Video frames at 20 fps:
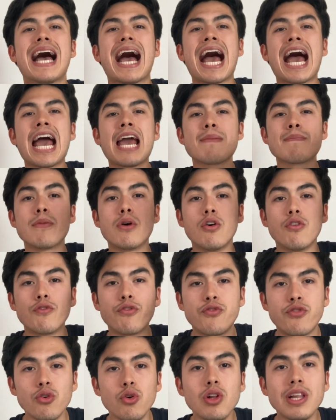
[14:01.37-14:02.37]
I'm
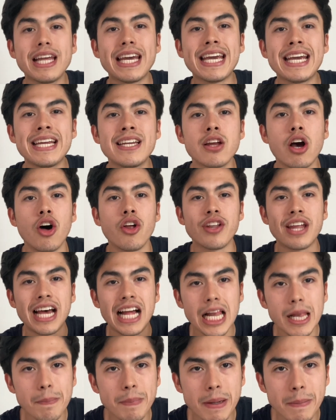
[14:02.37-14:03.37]
full in on
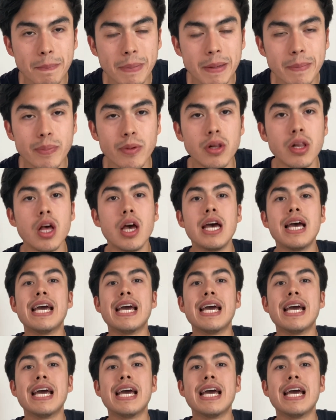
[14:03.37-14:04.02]
helping people